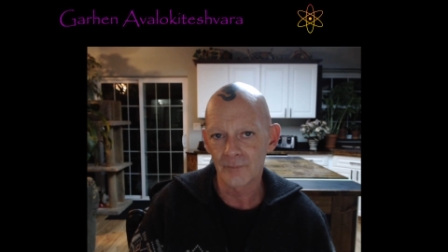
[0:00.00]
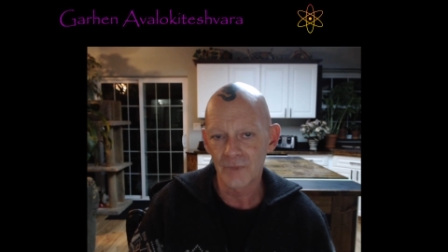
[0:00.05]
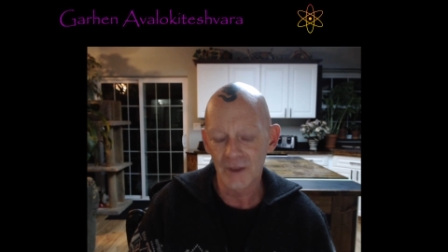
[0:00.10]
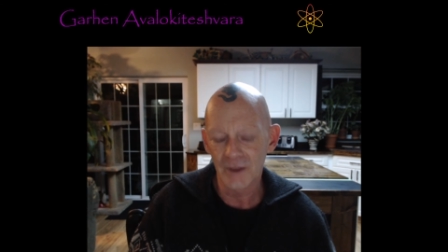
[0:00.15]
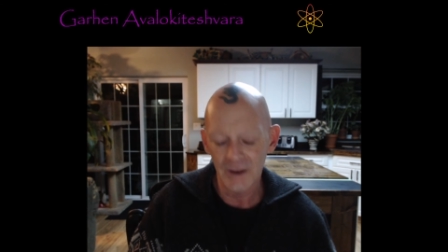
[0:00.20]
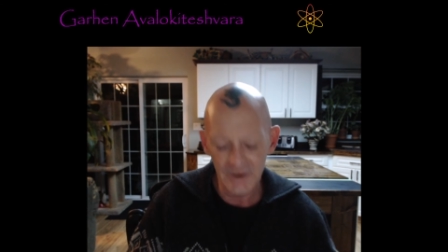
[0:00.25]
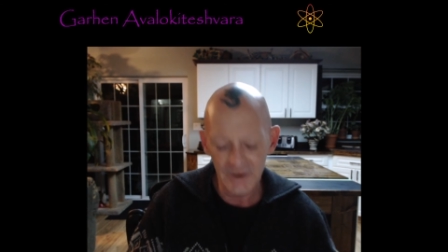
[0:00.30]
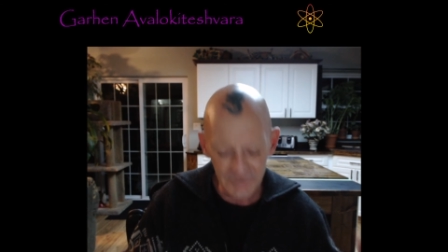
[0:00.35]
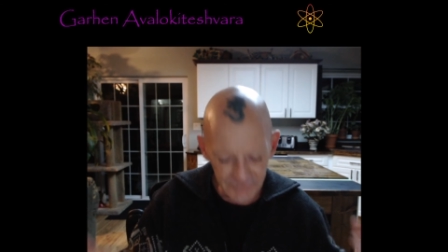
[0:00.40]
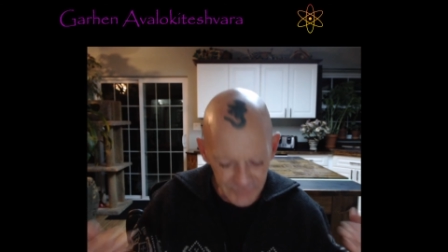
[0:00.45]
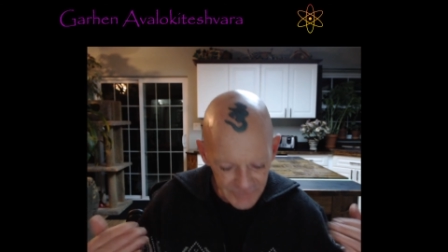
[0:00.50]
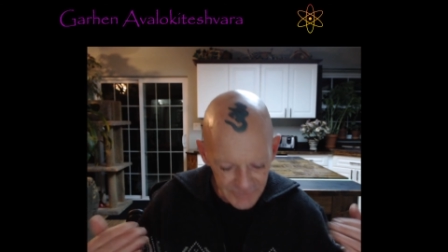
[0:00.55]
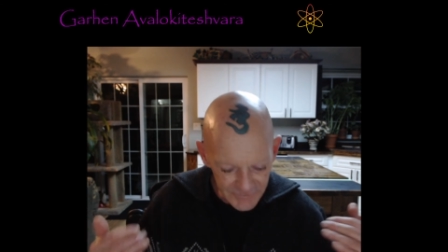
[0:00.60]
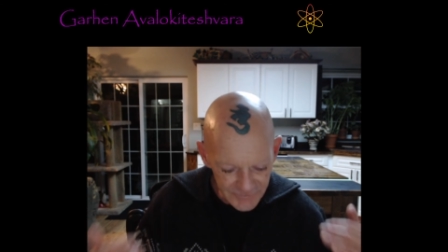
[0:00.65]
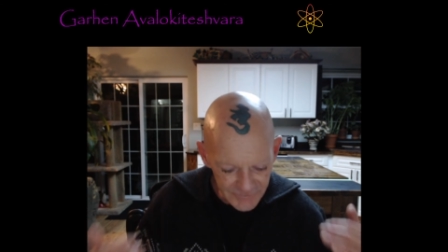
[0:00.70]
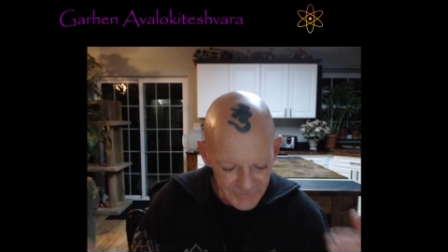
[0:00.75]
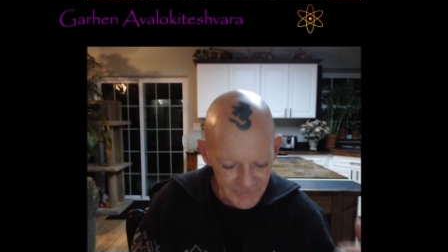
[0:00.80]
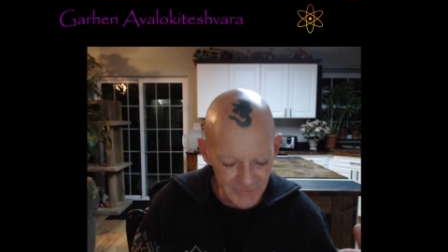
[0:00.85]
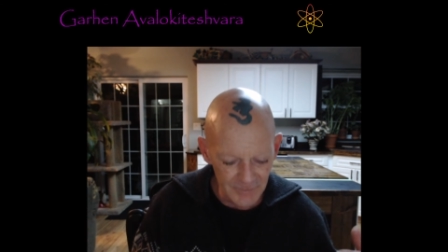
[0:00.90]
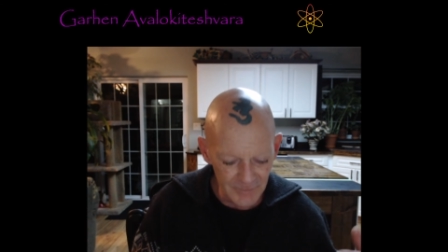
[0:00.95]
It
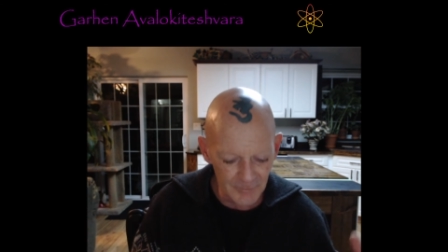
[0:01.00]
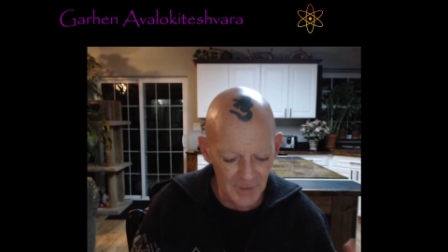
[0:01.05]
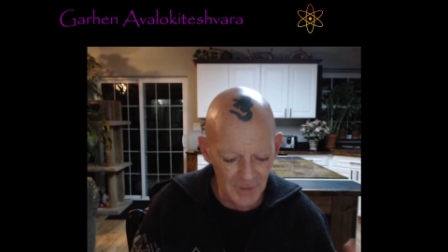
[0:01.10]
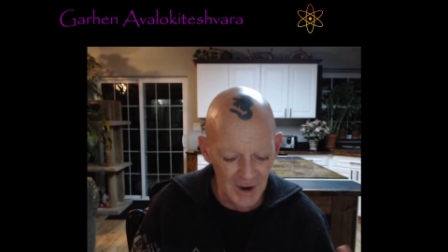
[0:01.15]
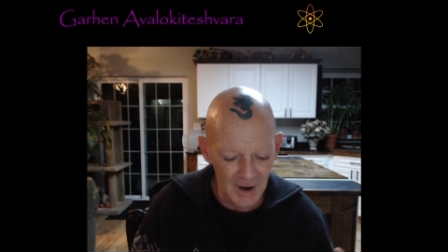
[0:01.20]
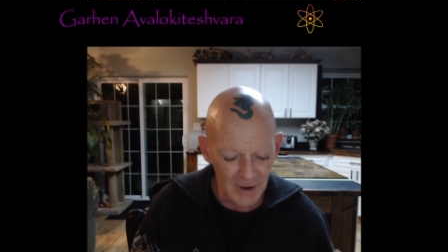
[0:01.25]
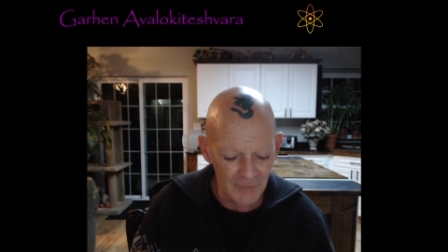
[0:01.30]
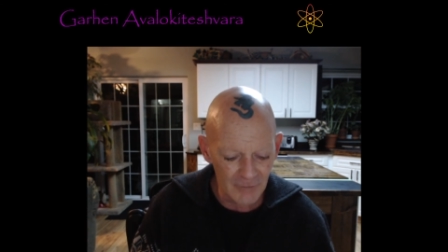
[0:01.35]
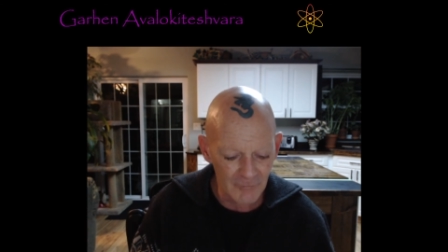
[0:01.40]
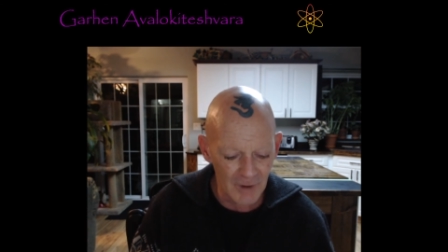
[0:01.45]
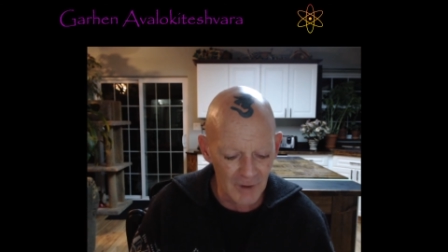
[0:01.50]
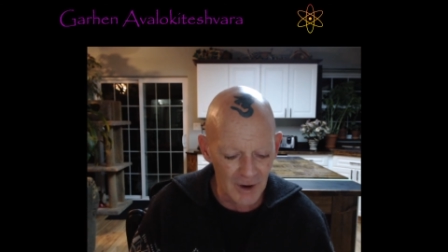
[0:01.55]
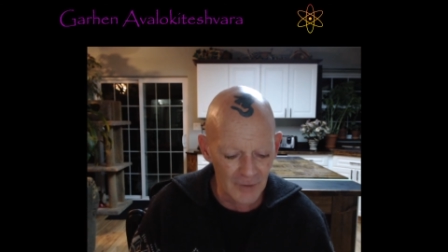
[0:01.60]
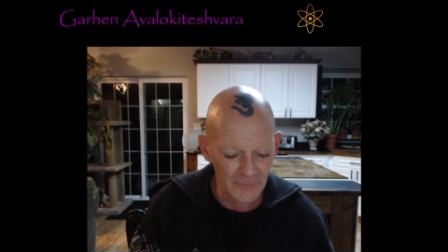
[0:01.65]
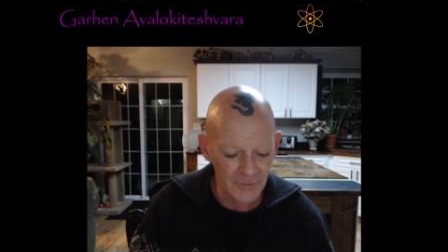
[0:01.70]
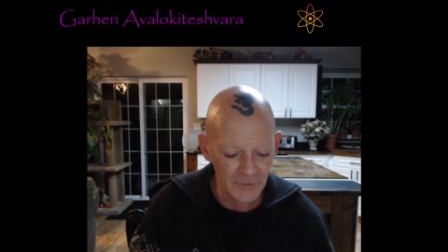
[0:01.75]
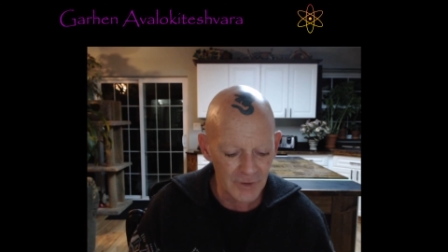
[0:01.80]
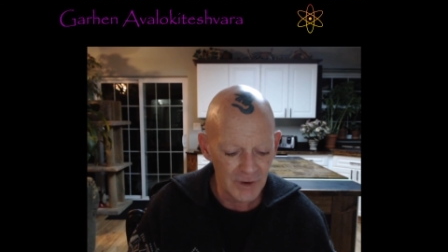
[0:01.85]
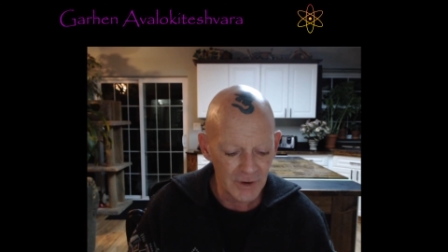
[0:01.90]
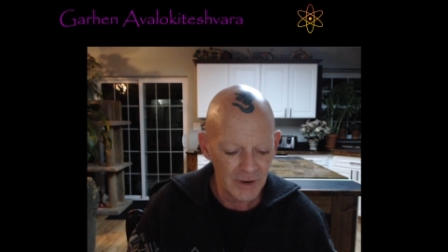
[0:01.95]
sits in the
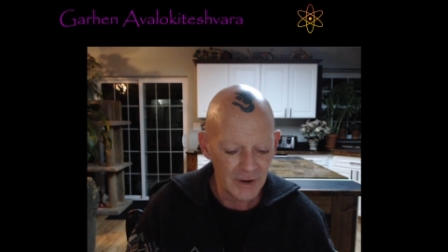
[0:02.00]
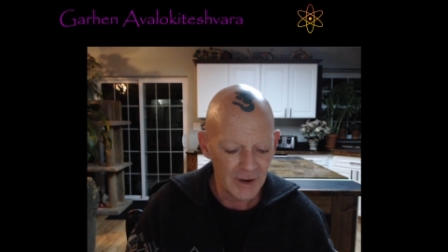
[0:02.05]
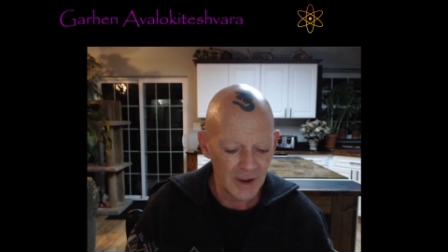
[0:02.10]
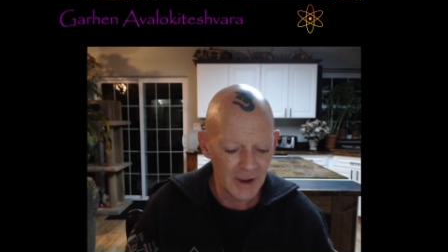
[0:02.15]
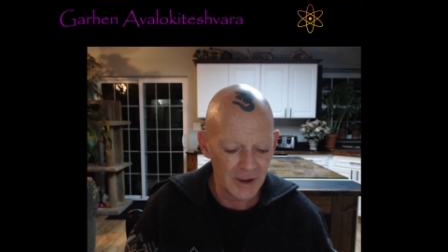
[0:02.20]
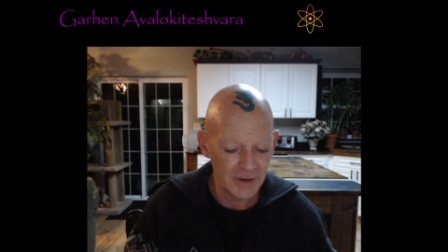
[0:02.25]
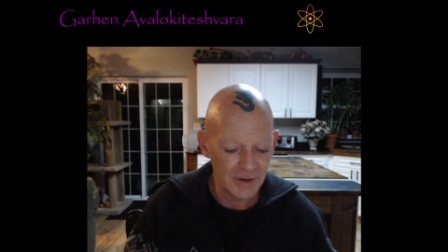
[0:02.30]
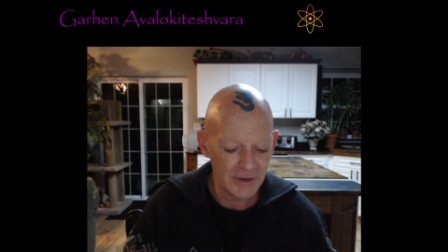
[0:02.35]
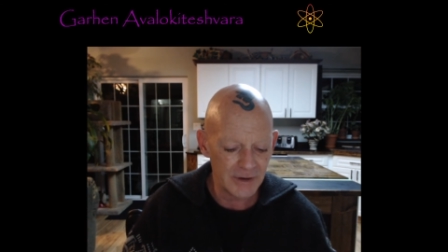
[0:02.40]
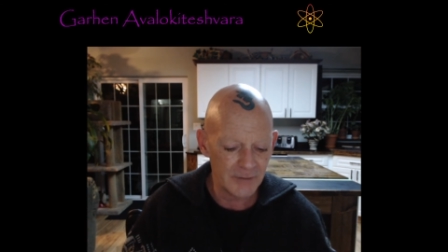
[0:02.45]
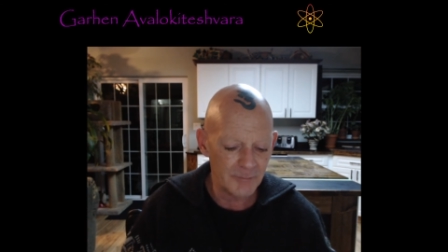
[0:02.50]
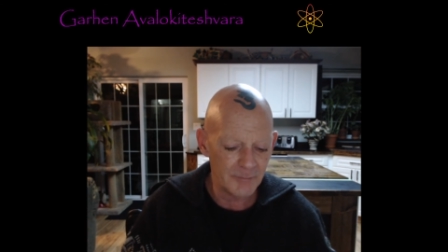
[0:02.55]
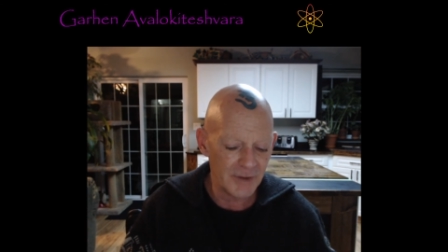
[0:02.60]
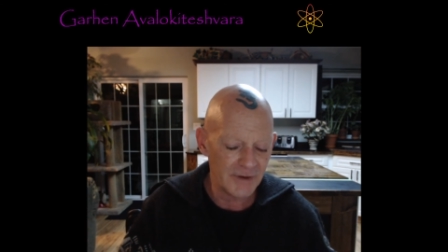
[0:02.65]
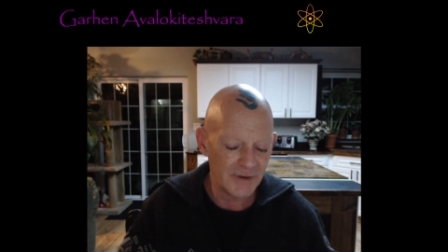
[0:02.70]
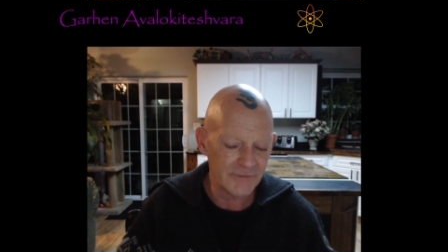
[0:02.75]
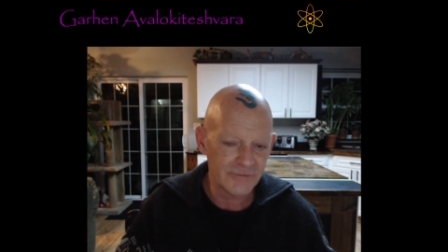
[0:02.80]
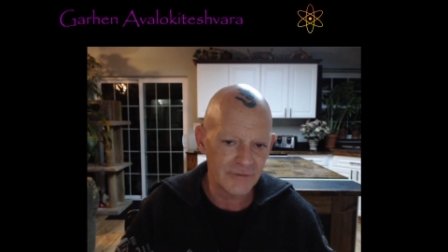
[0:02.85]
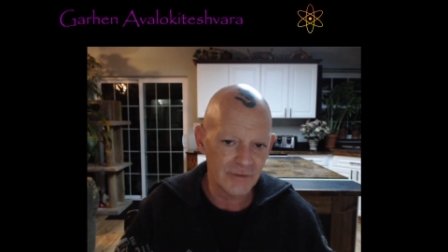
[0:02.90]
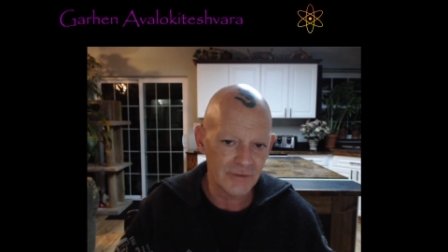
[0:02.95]
background and it
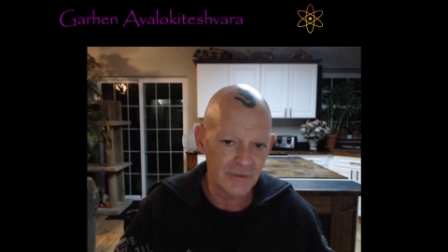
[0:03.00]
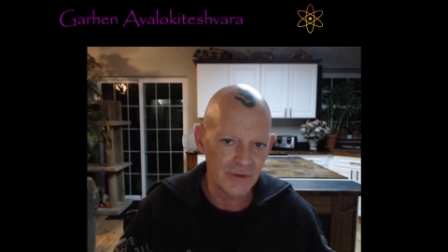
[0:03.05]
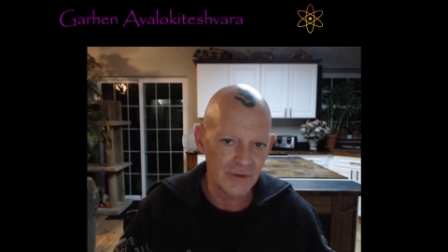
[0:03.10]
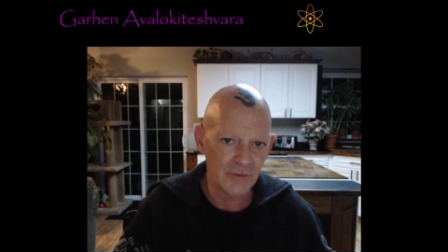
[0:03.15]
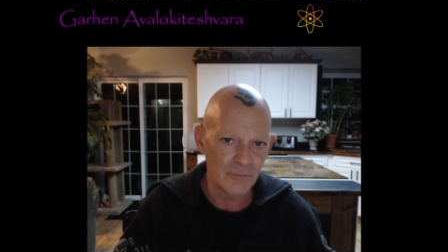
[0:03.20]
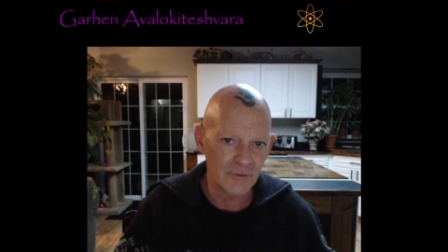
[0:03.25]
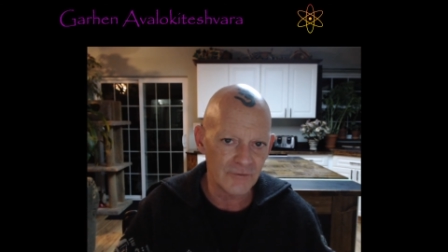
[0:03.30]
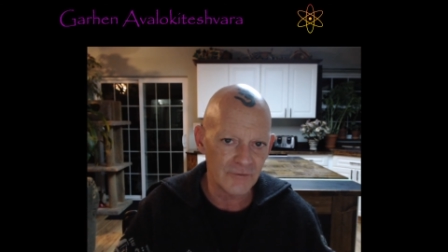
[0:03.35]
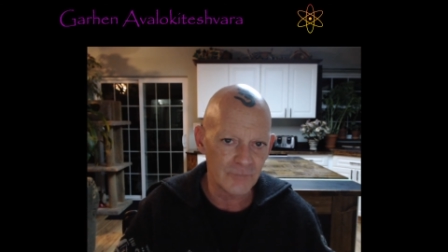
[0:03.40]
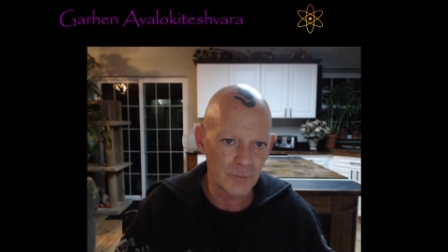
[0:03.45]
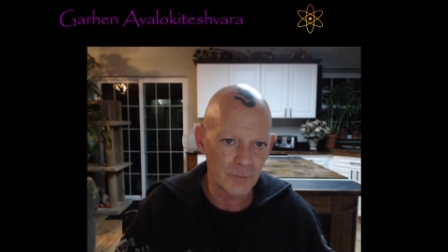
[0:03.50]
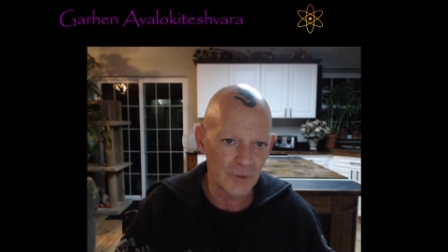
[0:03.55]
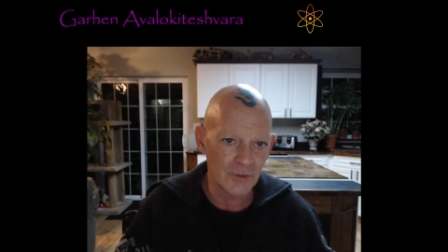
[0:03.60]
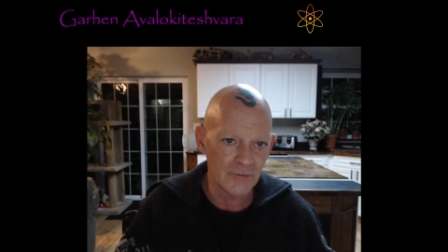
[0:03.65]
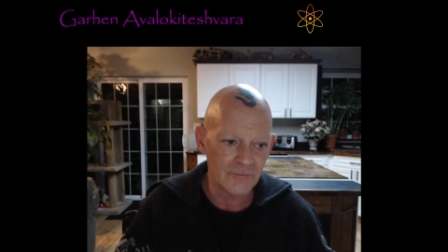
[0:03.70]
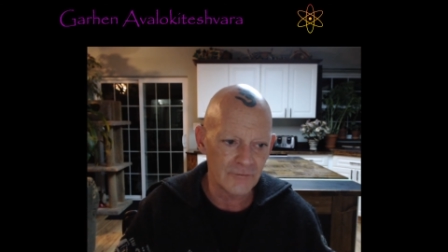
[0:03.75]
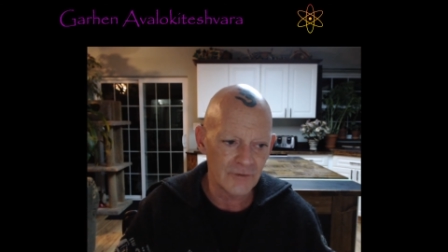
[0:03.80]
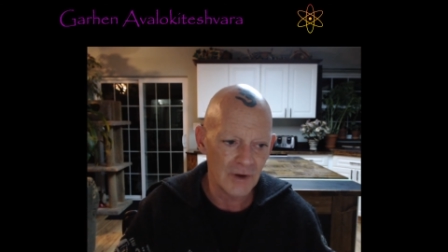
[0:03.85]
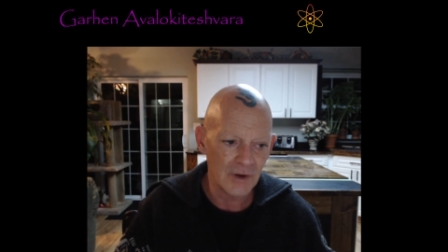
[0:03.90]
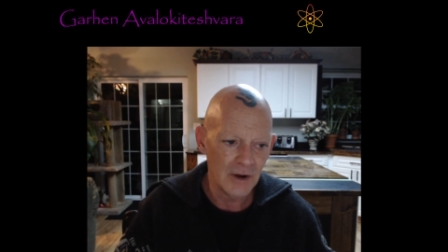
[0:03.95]
basically
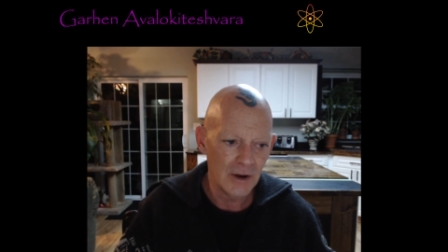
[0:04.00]
whispers,